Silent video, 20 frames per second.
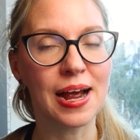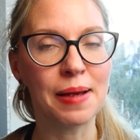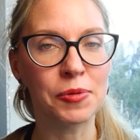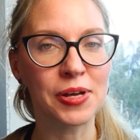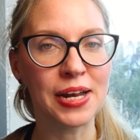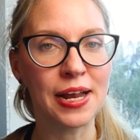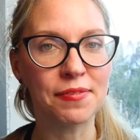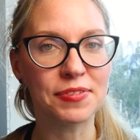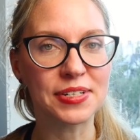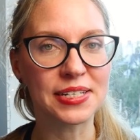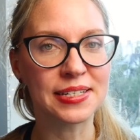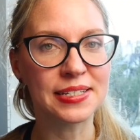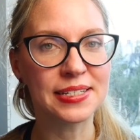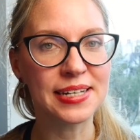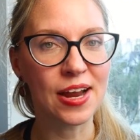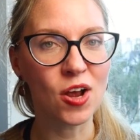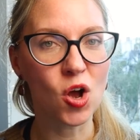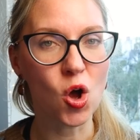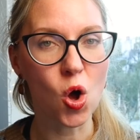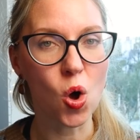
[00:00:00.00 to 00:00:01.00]
I'm going to have to
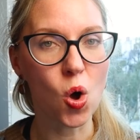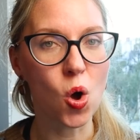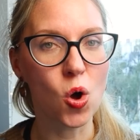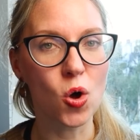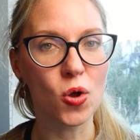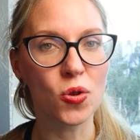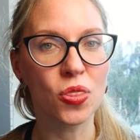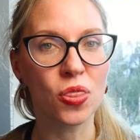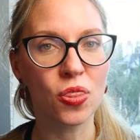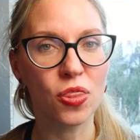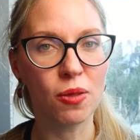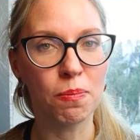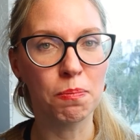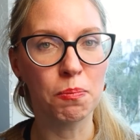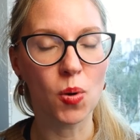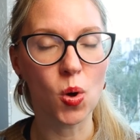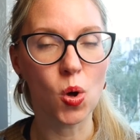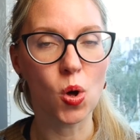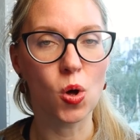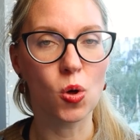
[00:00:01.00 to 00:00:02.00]
stay on the
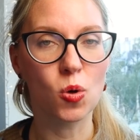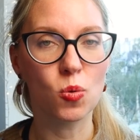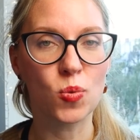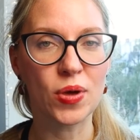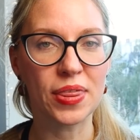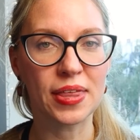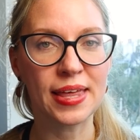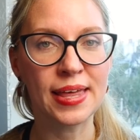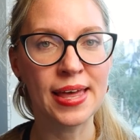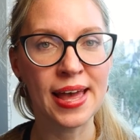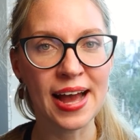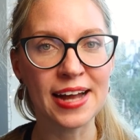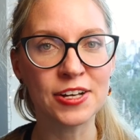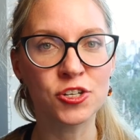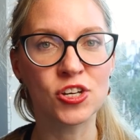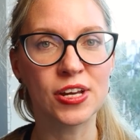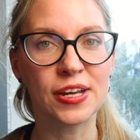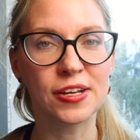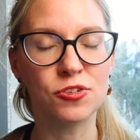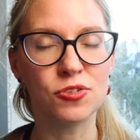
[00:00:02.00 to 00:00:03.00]
ball with
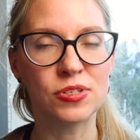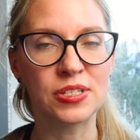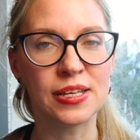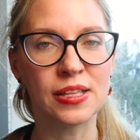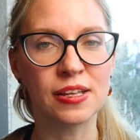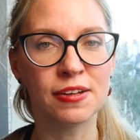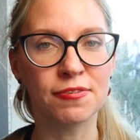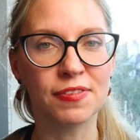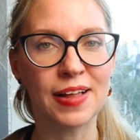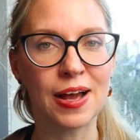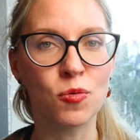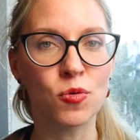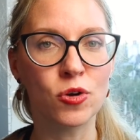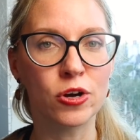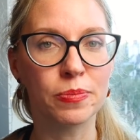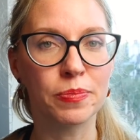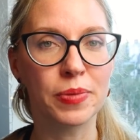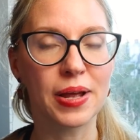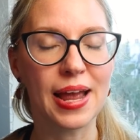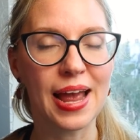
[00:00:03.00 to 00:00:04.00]
catching New Zealand
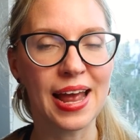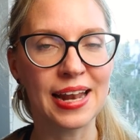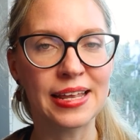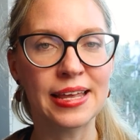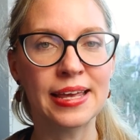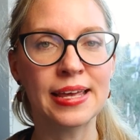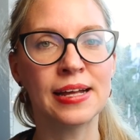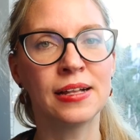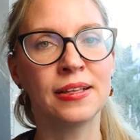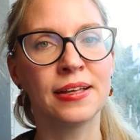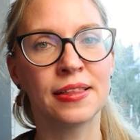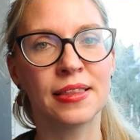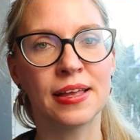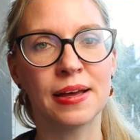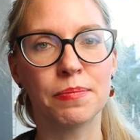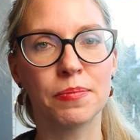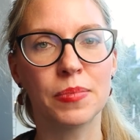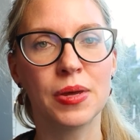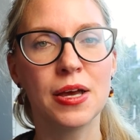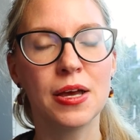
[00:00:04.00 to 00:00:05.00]
flatworm and killing
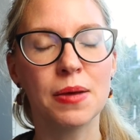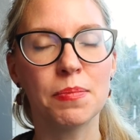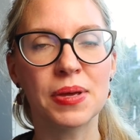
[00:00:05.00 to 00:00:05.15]
them,